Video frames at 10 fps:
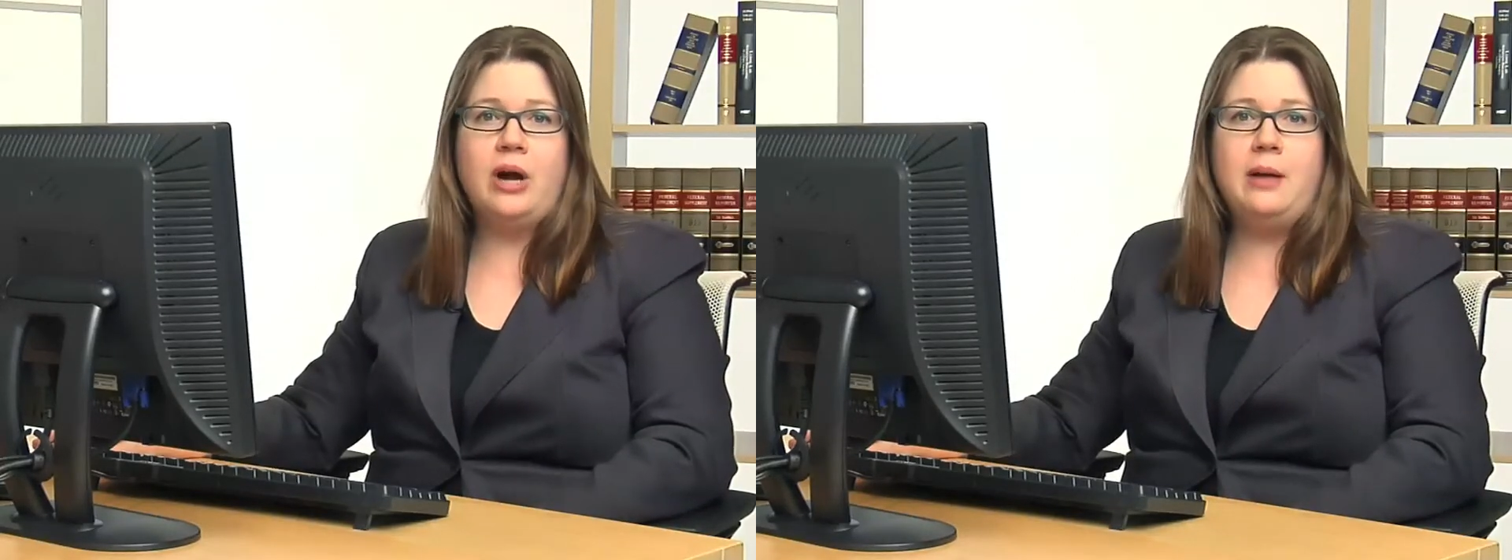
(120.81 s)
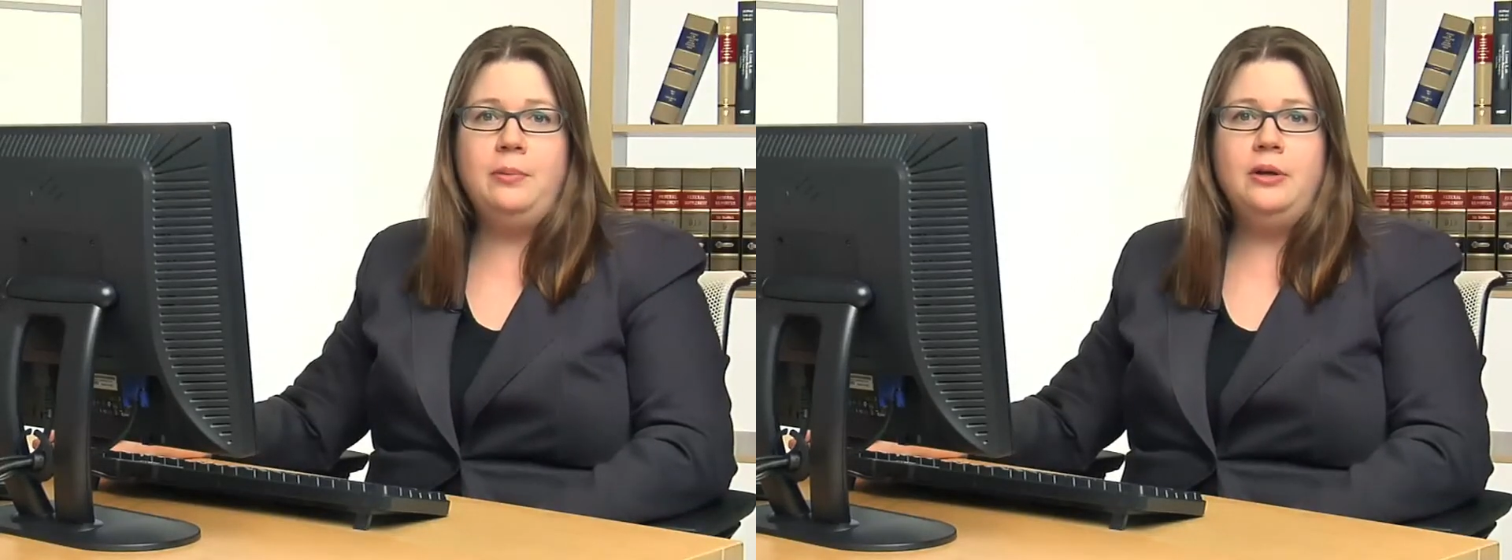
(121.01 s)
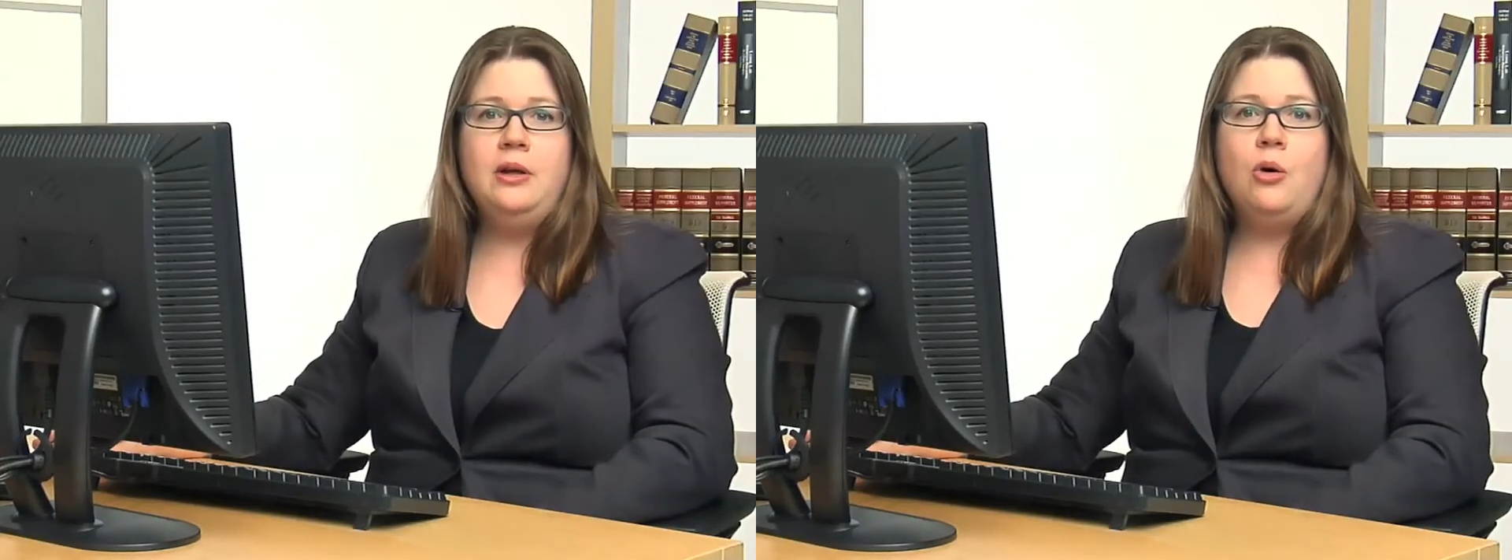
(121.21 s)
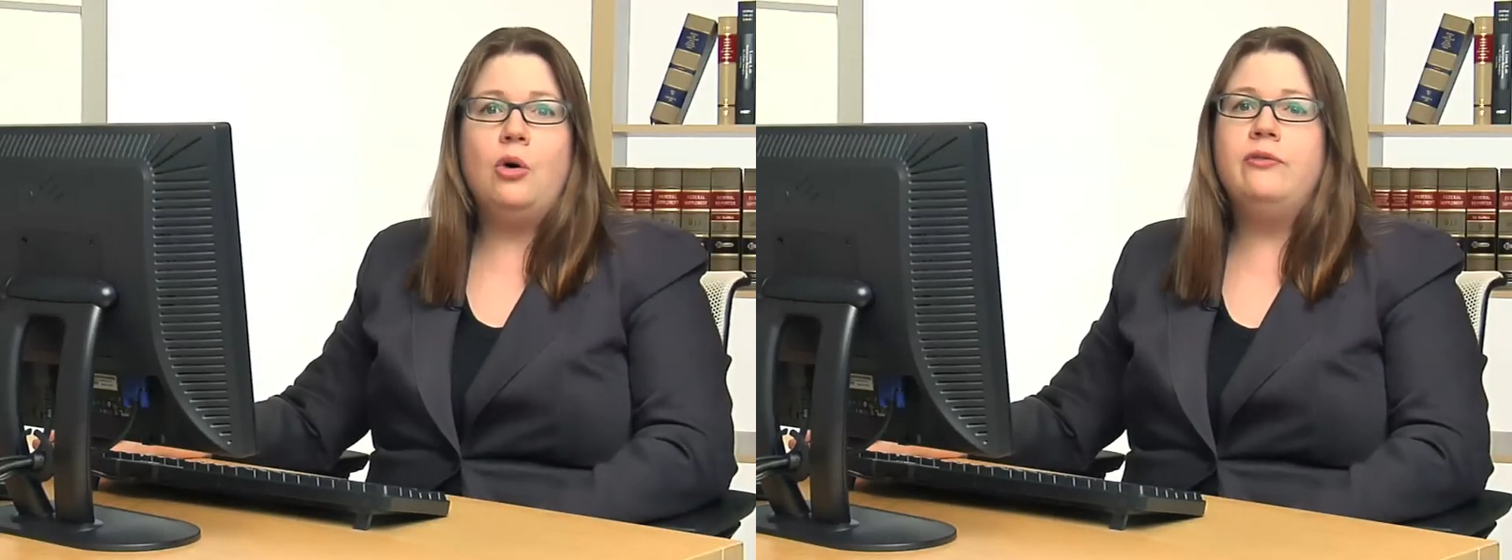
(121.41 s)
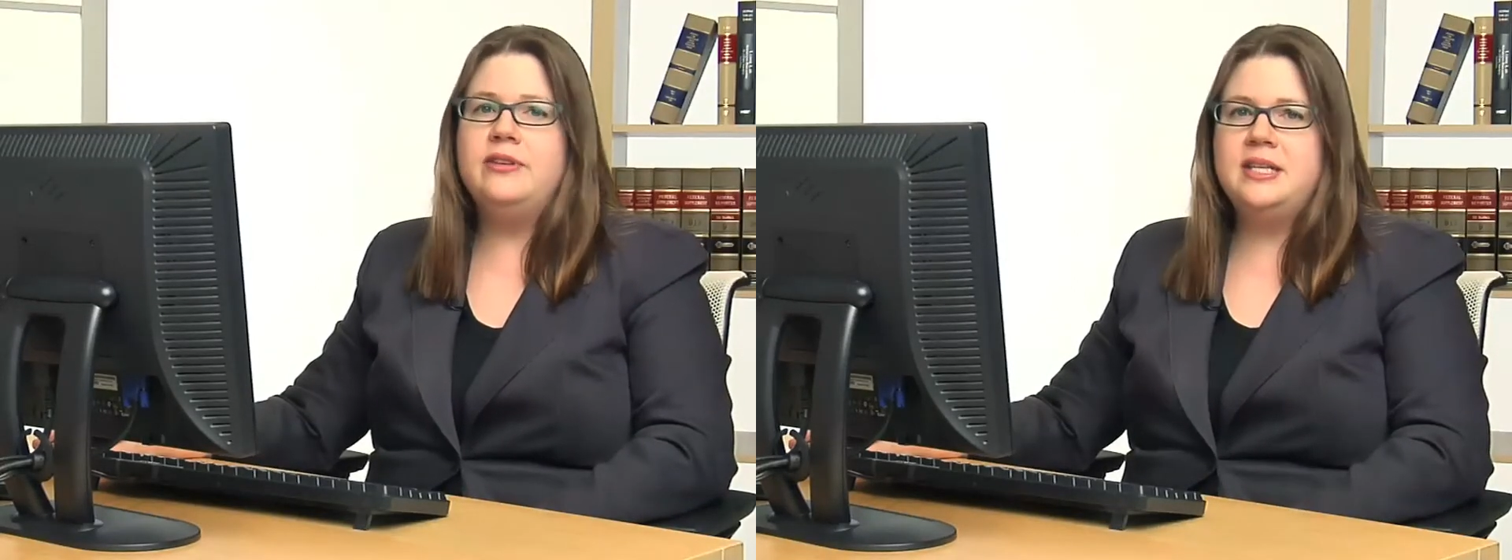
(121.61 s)
rep
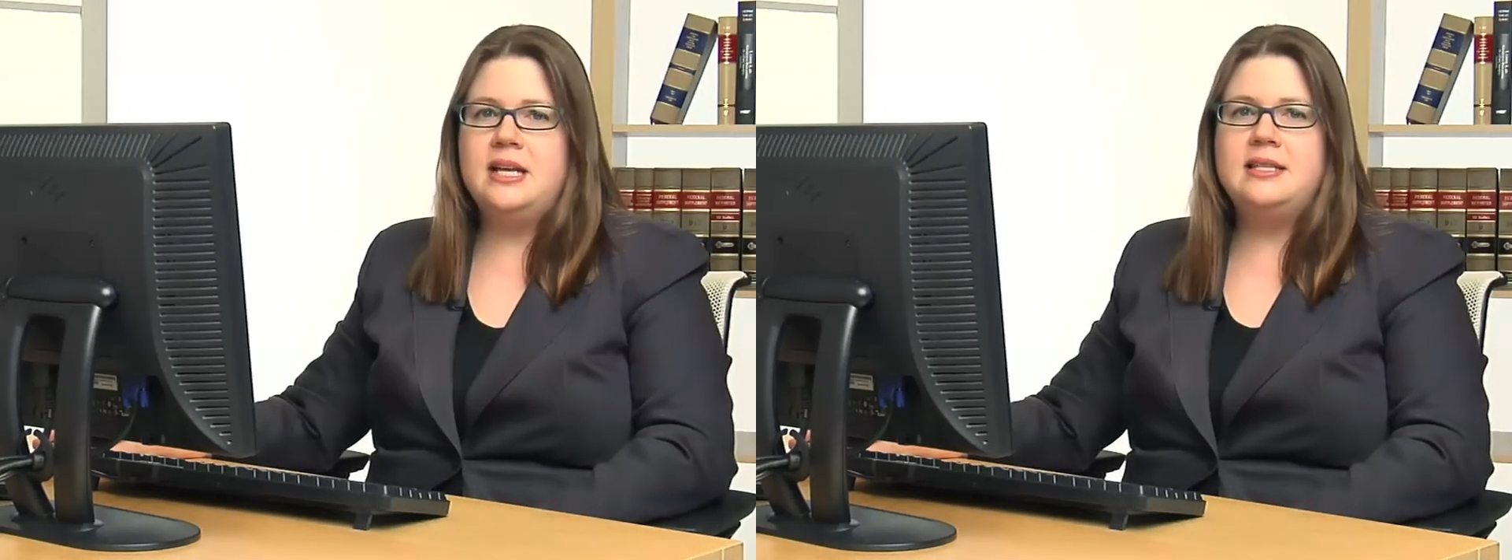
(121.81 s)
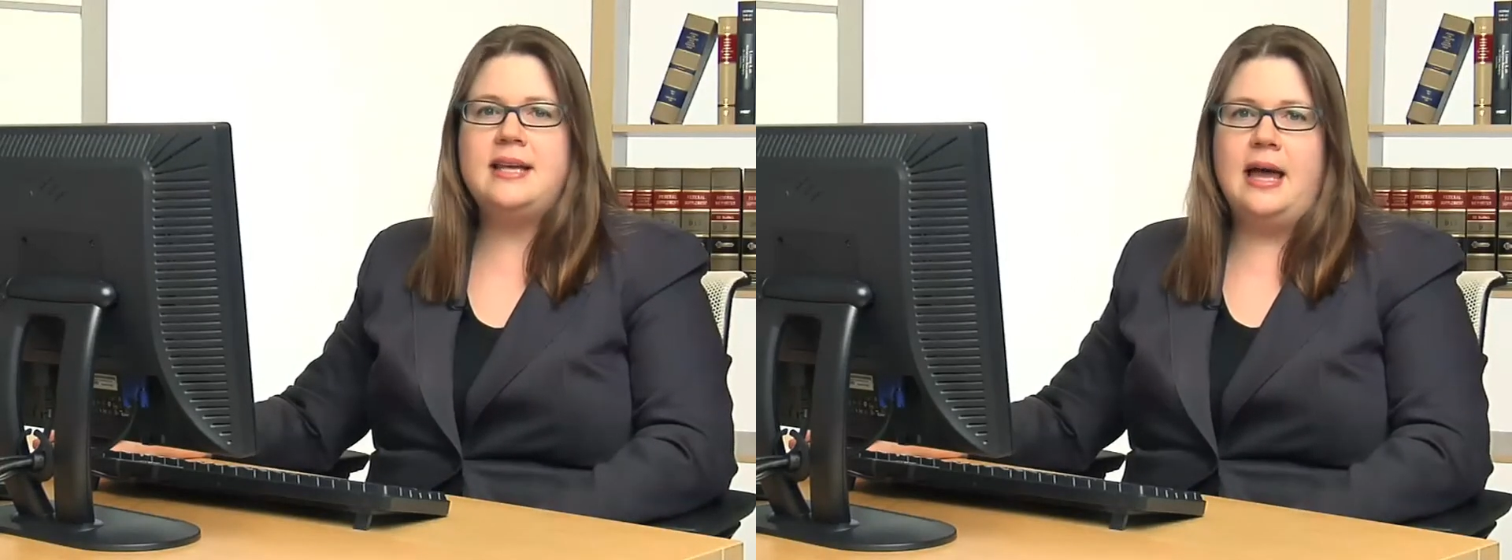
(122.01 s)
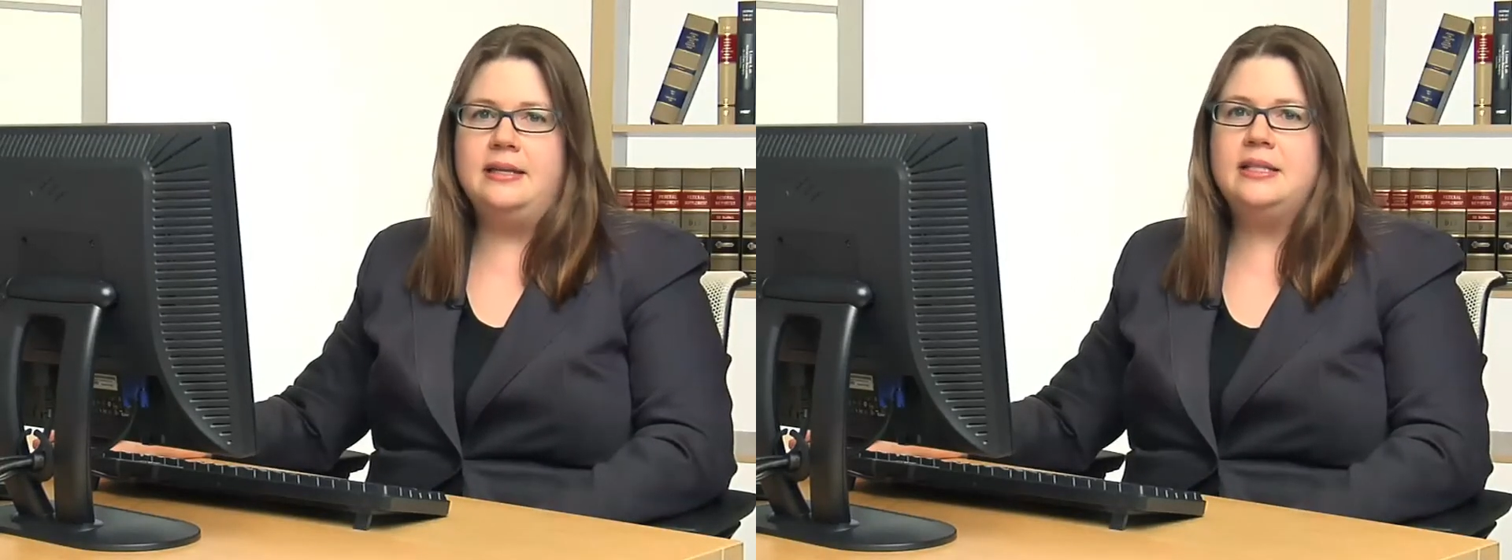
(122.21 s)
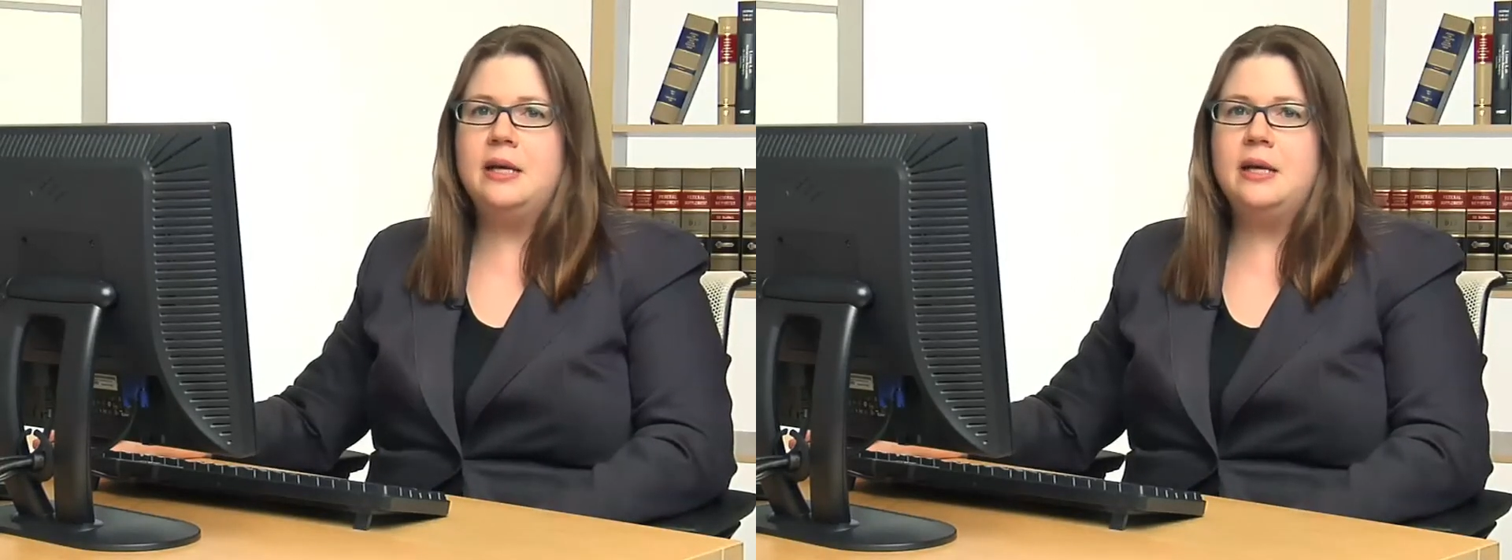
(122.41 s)
or visit us at